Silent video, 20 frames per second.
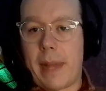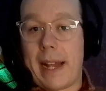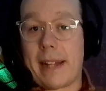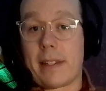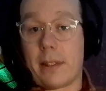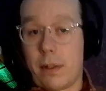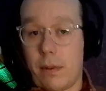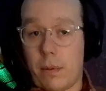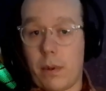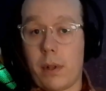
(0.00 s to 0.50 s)

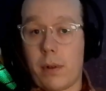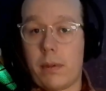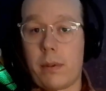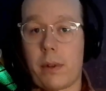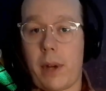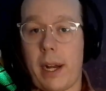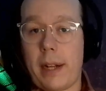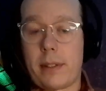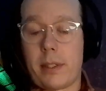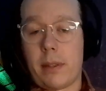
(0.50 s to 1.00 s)
That's the
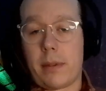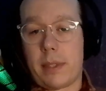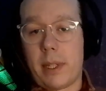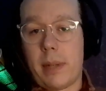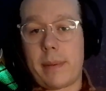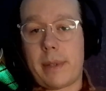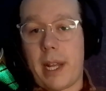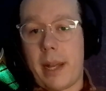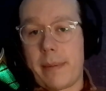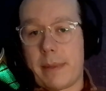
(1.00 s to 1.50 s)
wound, right? So
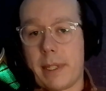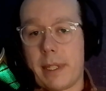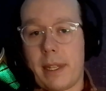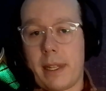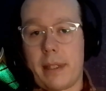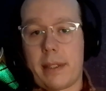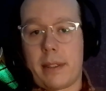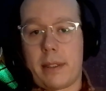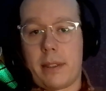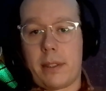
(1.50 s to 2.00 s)
sometimes
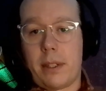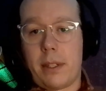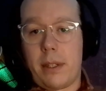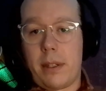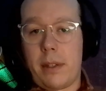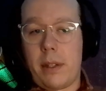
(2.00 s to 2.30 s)
it is,